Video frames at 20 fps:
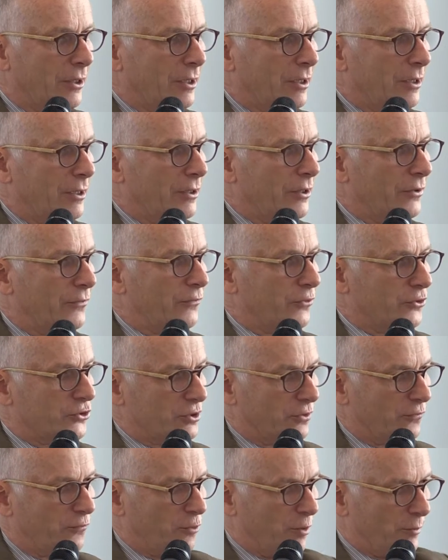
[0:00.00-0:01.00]

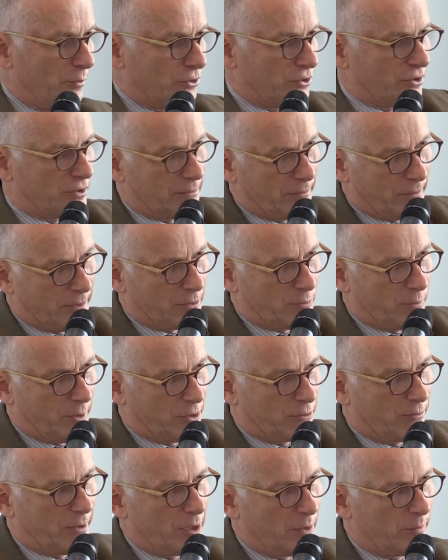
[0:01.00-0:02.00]
First and foremost,
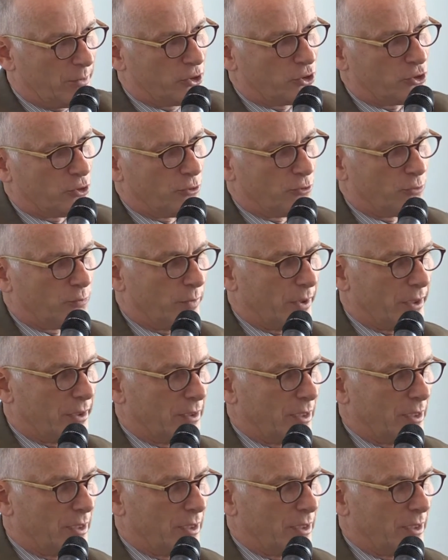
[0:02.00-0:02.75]
quite credibly shown by